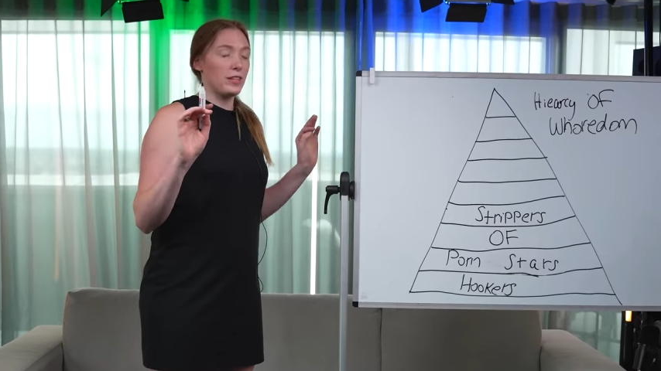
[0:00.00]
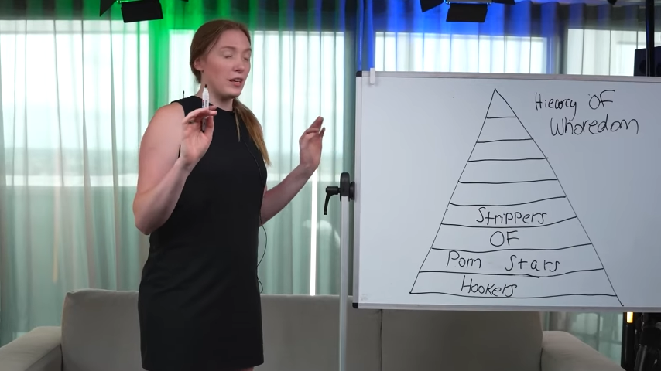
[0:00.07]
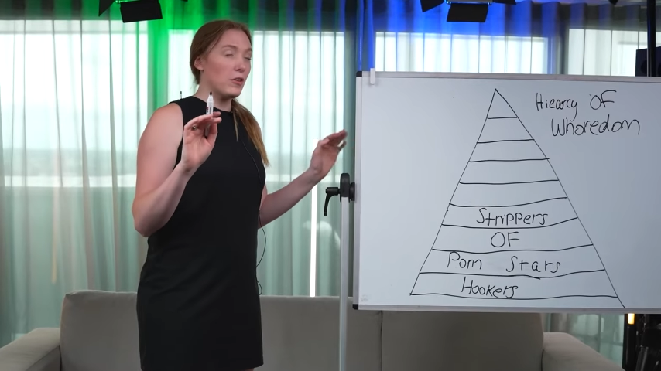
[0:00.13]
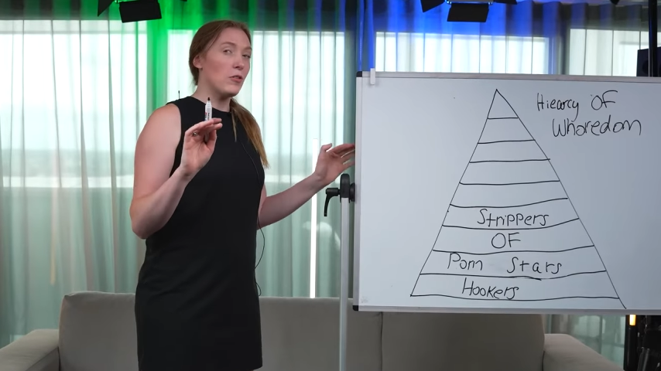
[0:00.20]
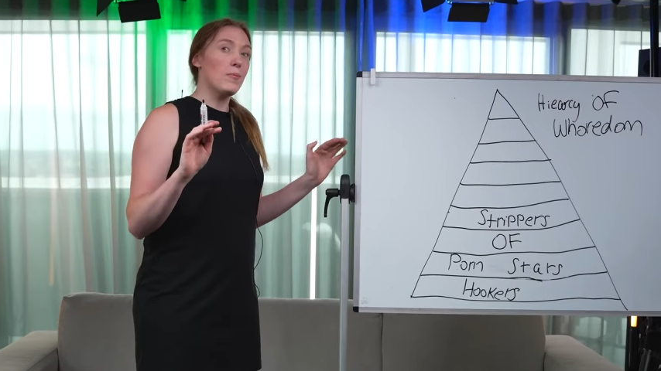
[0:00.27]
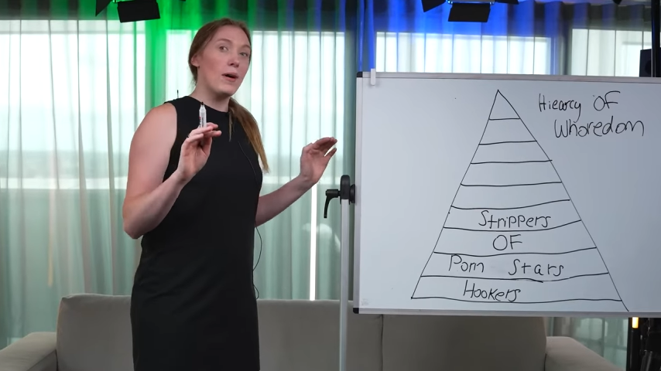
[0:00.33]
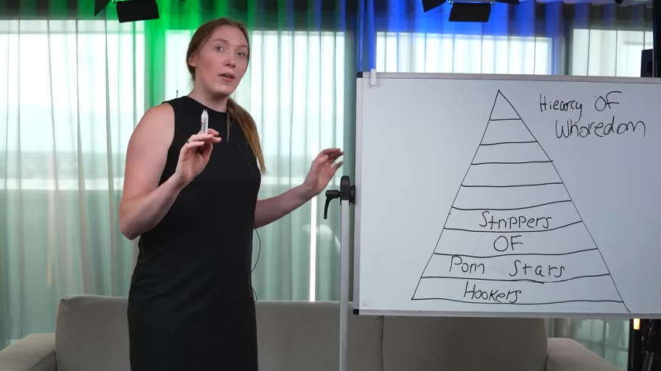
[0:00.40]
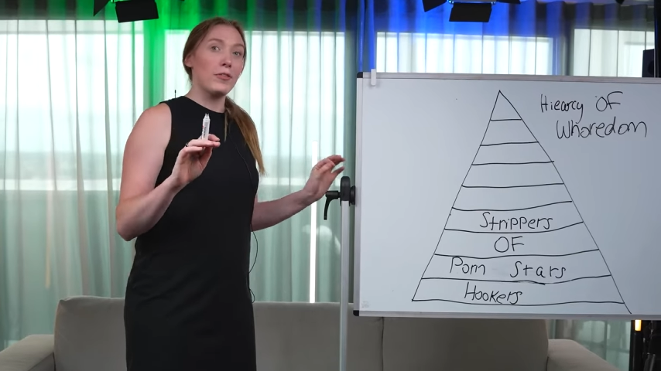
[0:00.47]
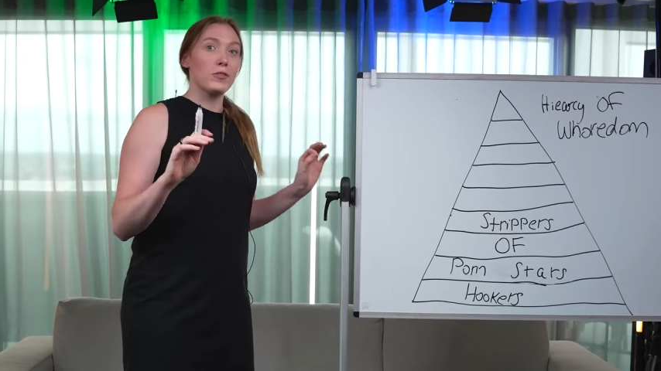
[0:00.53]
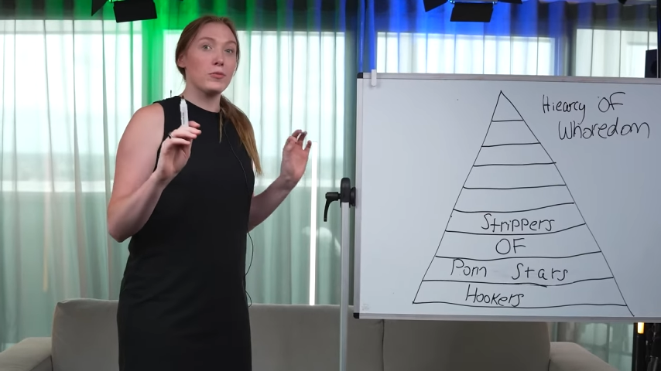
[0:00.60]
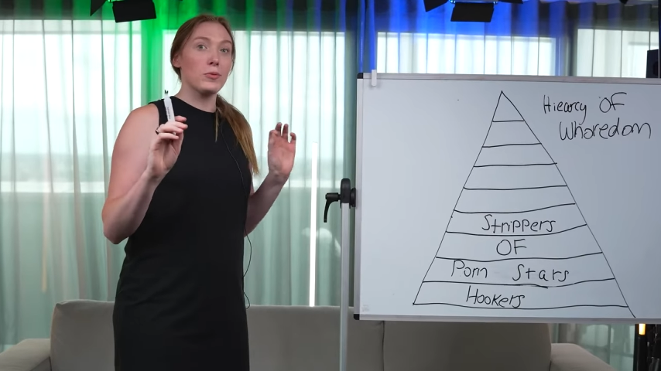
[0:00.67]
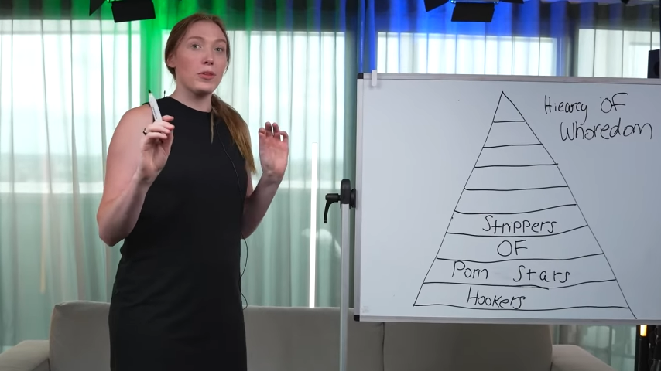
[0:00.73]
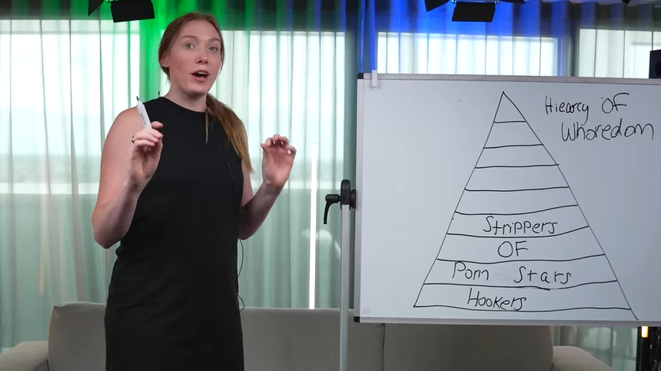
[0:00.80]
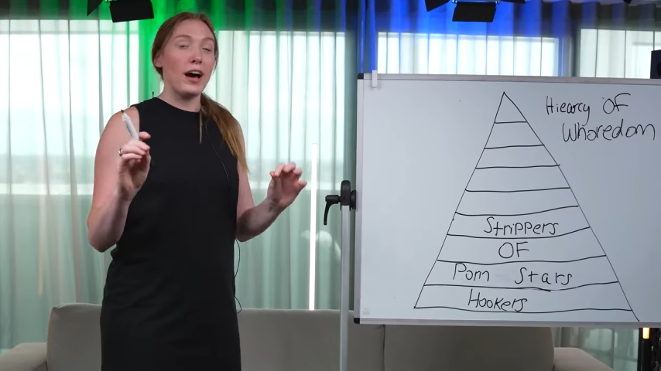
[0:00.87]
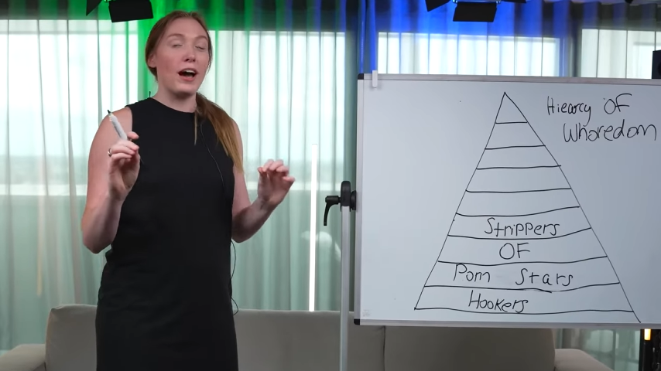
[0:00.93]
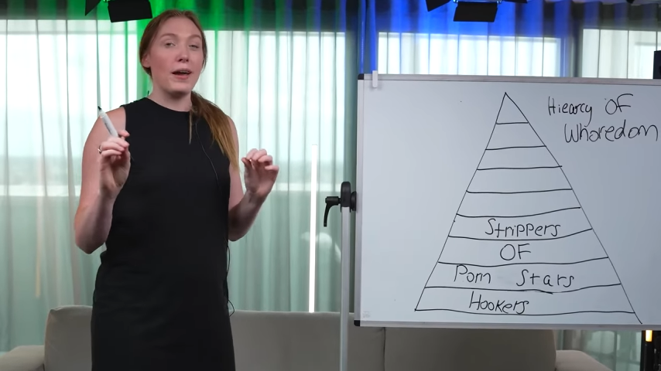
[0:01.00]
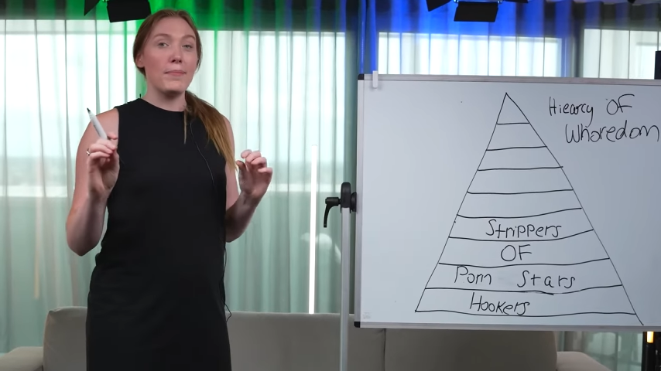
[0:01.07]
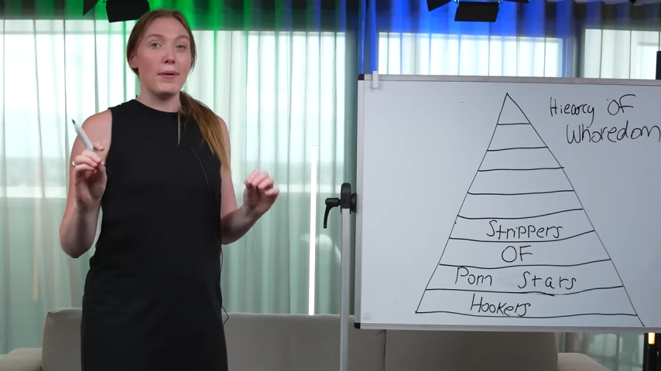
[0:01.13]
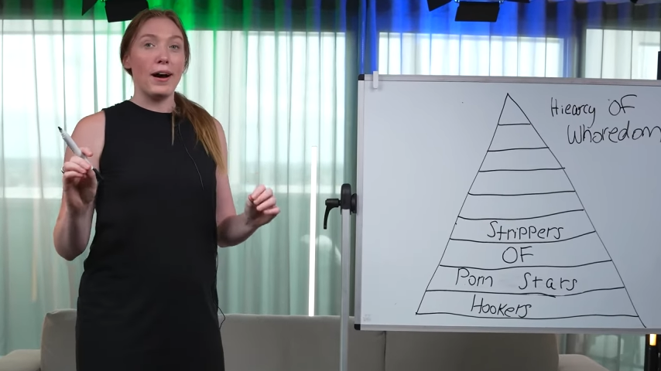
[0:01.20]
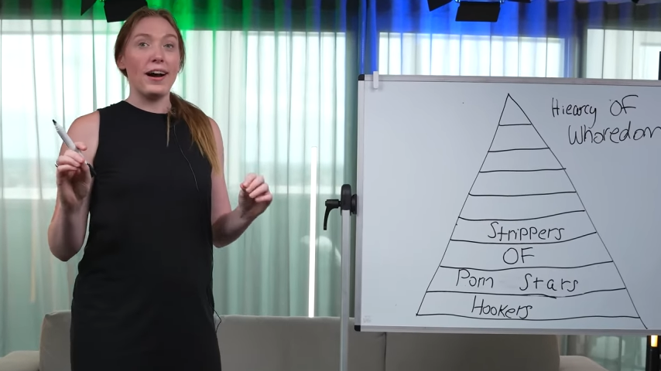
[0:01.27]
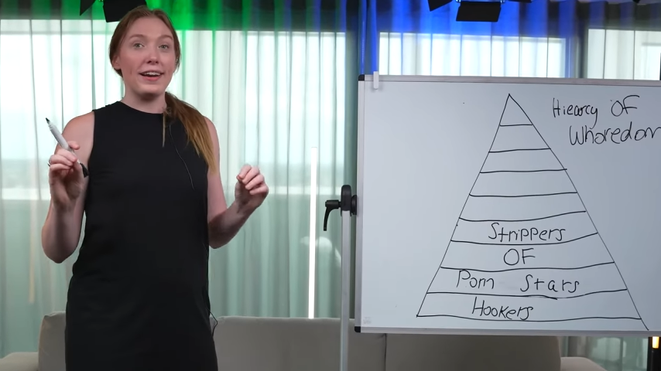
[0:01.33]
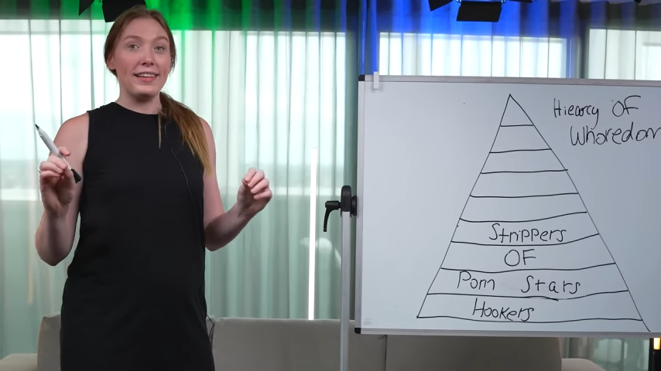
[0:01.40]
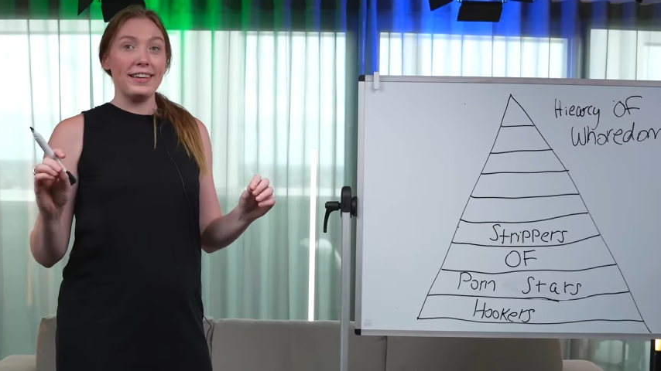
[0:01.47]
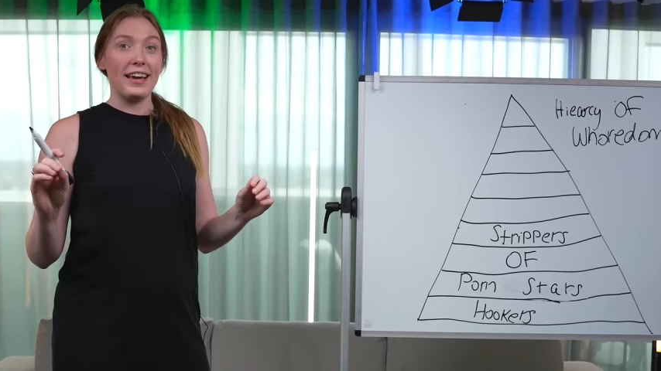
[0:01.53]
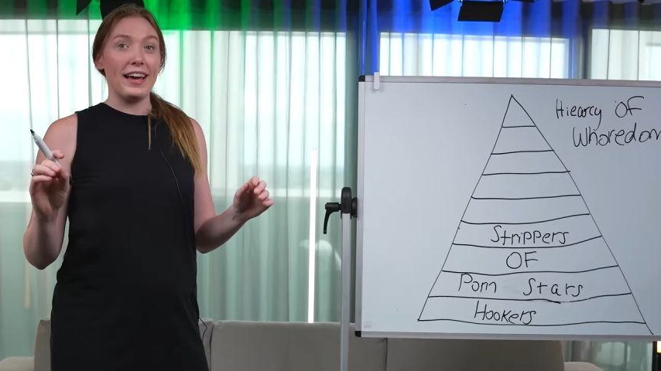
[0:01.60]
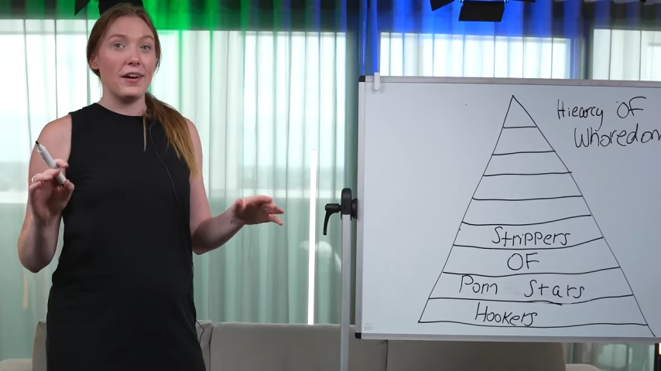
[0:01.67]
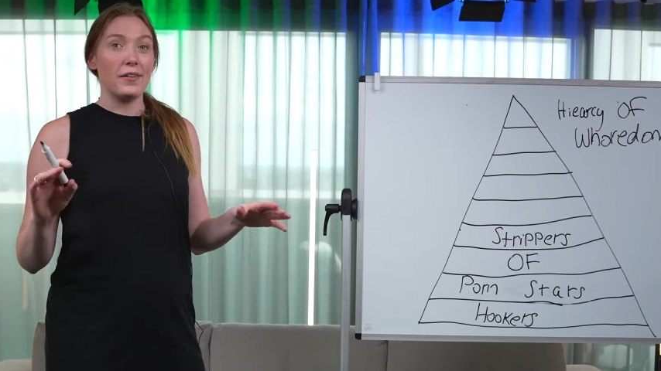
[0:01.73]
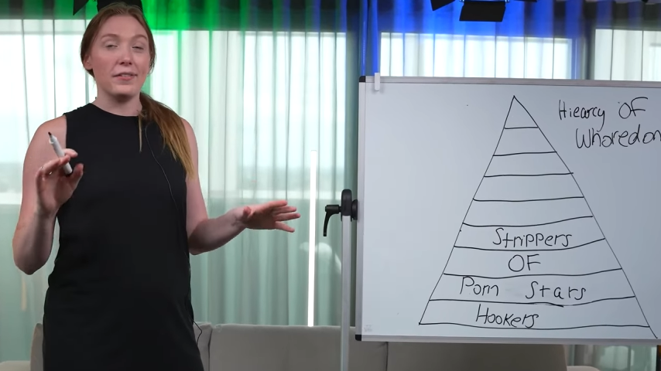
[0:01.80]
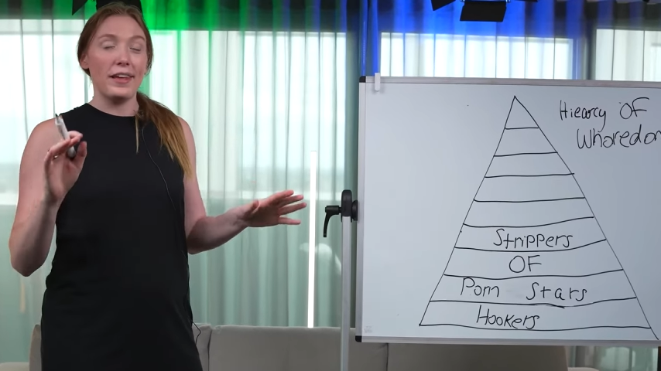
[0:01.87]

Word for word: single mothers with high body count.